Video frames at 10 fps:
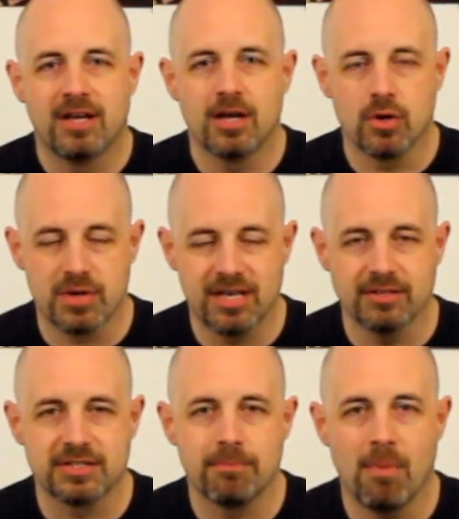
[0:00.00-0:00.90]
and go
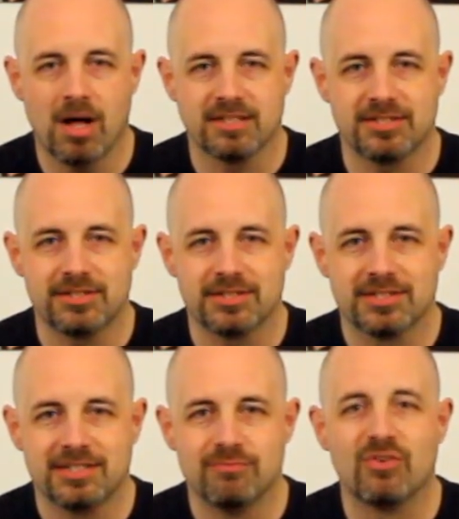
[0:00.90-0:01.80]
kill some monsters
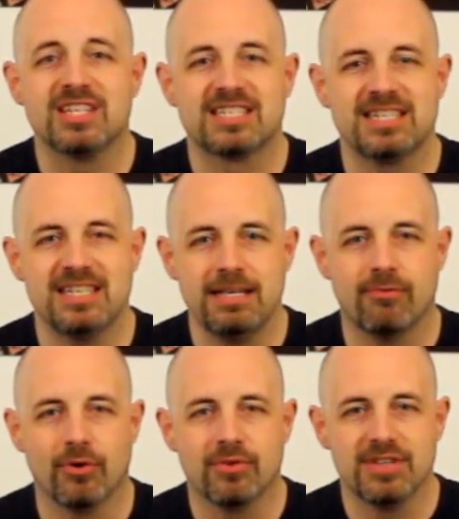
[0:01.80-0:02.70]
in Resident
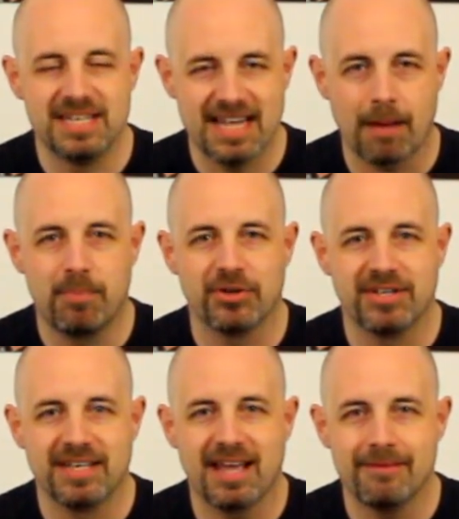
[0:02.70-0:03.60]
Evil, the deck
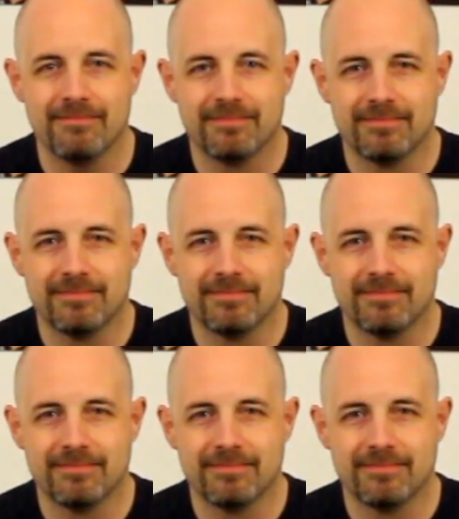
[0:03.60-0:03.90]
building game.